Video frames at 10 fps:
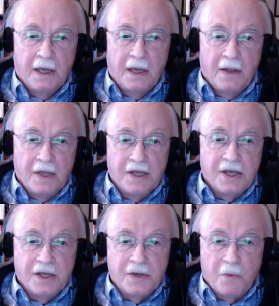This
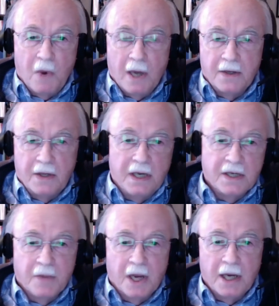is what the
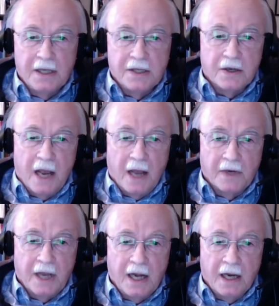Ismailis are
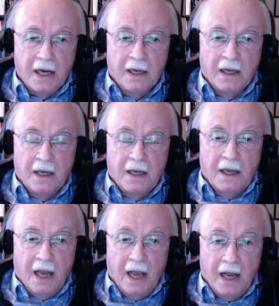advocating
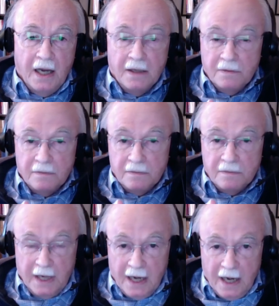and,
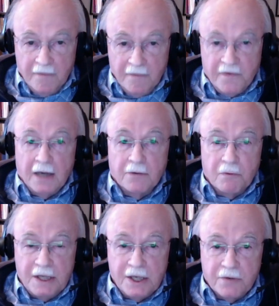in fact,
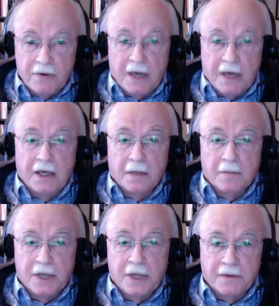restricting
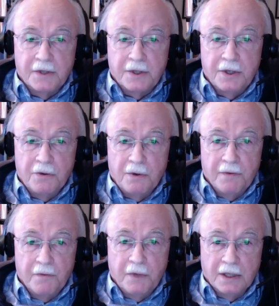themselves to, if
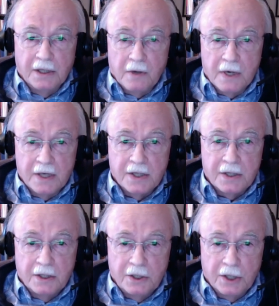we can trust
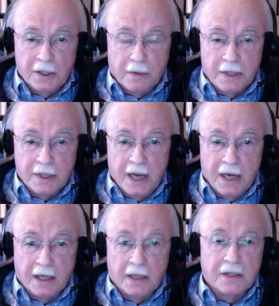Shahristani,
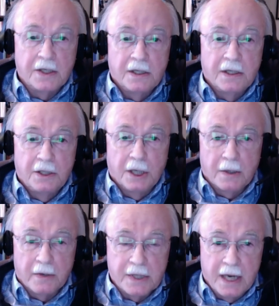because
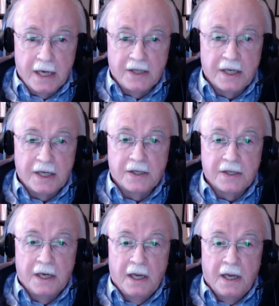Shahristani says
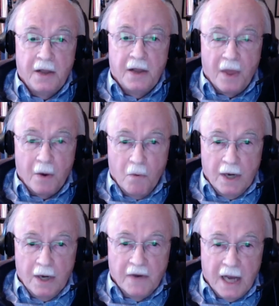that one
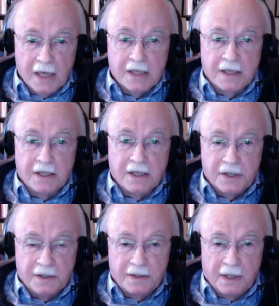of Hassan's
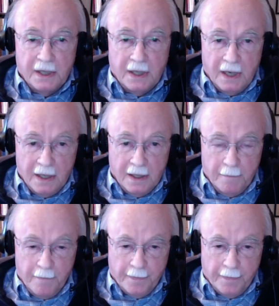um,